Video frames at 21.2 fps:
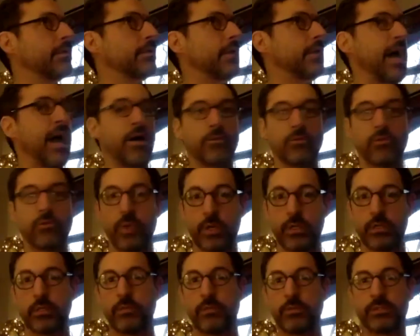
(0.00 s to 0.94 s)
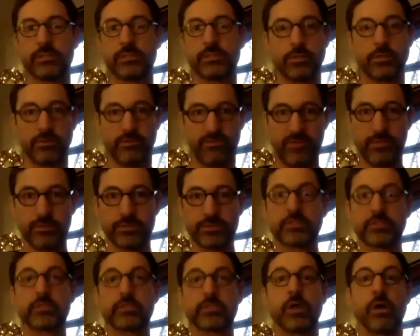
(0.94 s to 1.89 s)
how quickly we start to feel
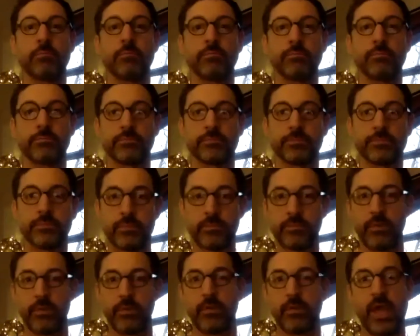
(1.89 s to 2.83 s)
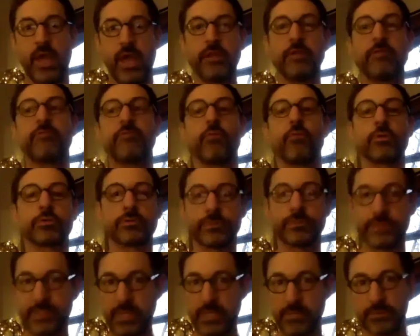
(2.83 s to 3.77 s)
any force of
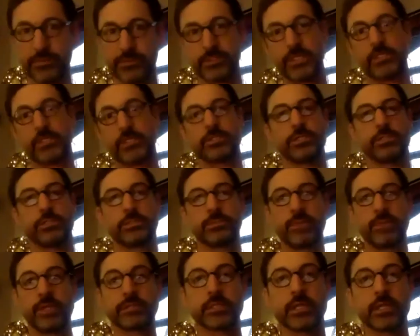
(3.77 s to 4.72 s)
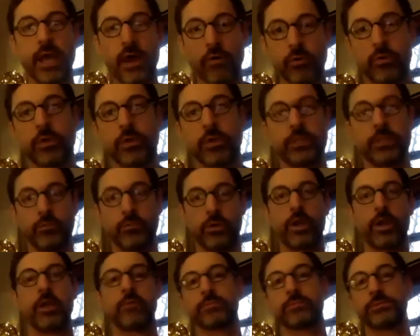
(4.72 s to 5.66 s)
stabilization depends on how quickly we're
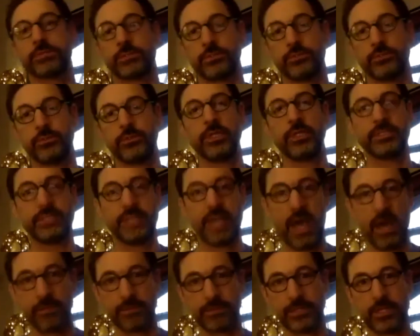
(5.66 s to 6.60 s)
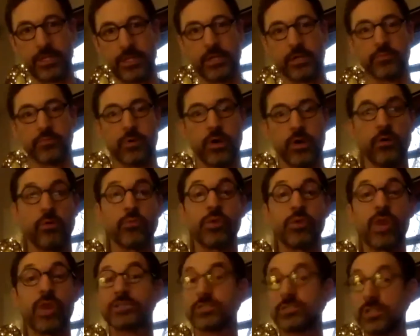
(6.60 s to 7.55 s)
able to adapt and grow,
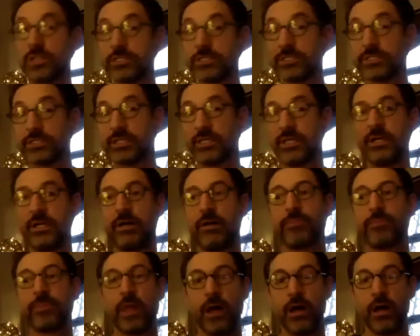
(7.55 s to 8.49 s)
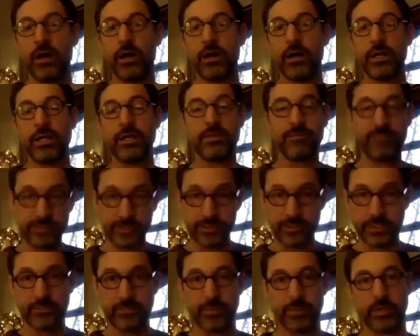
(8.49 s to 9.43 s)
not just
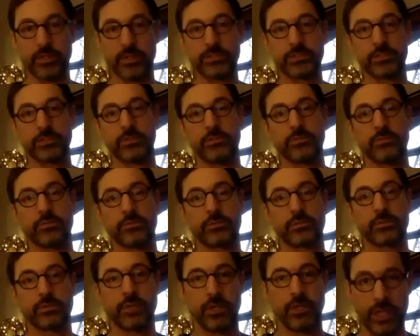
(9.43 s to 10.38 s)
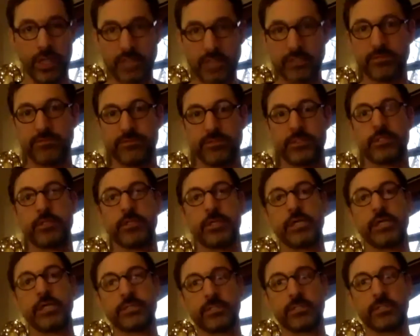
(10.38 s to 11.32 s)
individually, but also collectively
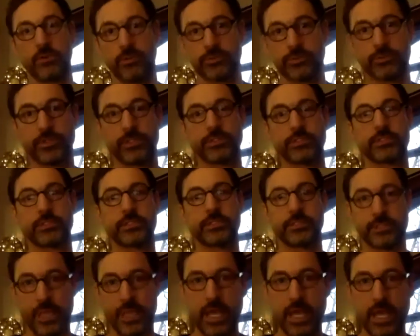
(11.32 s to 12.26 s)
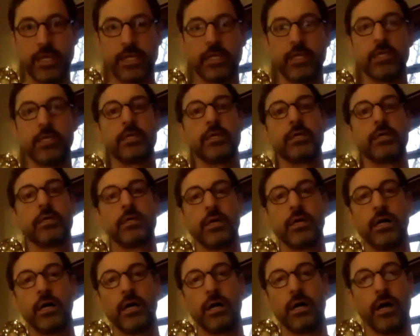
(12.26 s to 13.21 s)
as a culture, as a society.
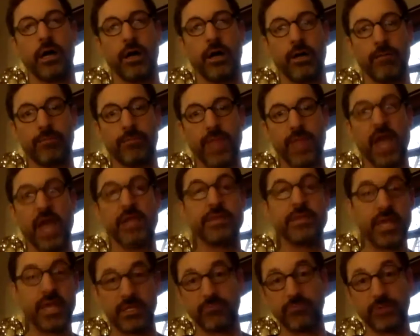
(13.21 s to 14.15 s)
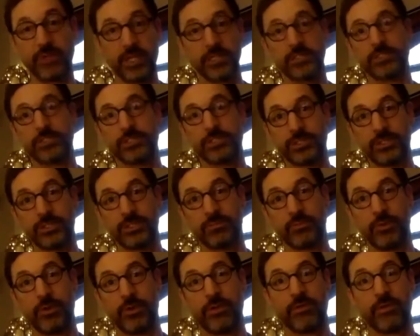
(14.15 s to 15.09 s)
And then in relationship
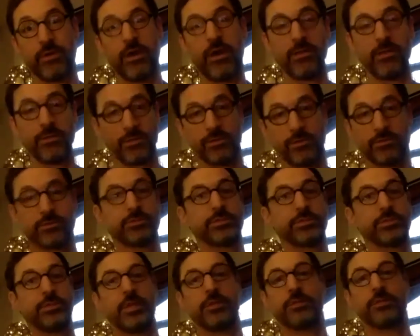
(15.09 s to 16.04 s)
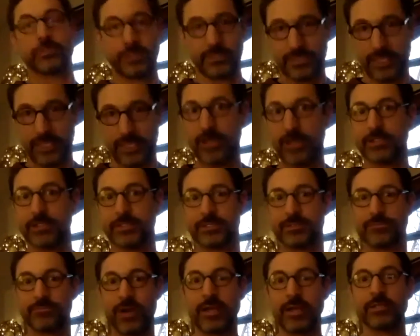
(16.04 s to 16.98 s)
with other cultures and other societies,
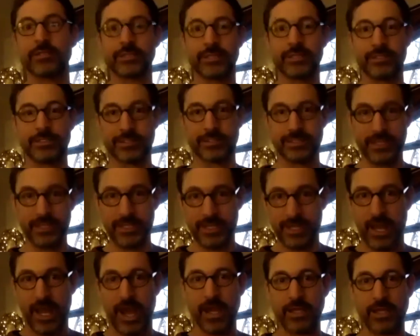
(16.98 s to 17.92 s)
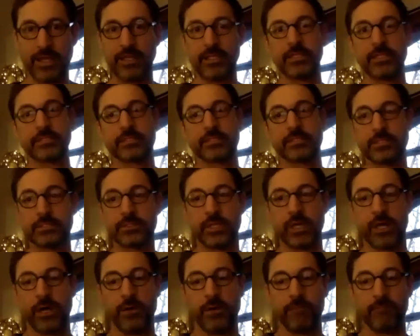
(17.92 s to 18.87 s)
right? This is,
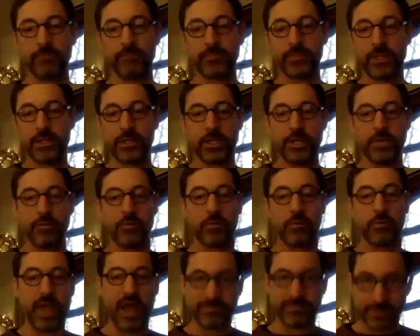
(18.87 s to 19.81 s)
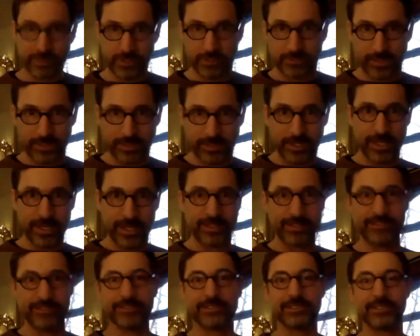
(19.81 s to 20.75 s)
you know, what we haven't talked about yet
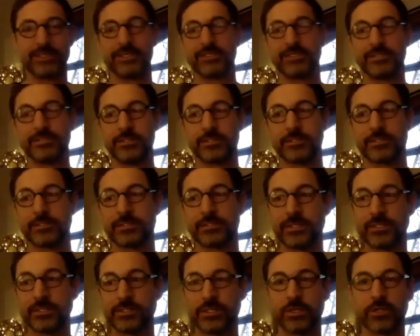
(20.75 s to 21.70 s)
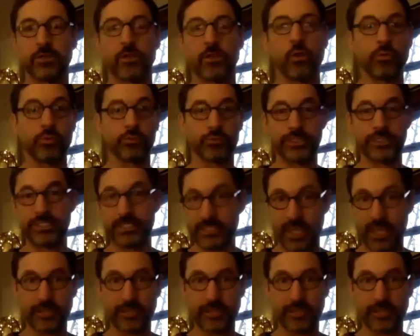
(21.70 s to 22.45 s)
is this is such a global reset,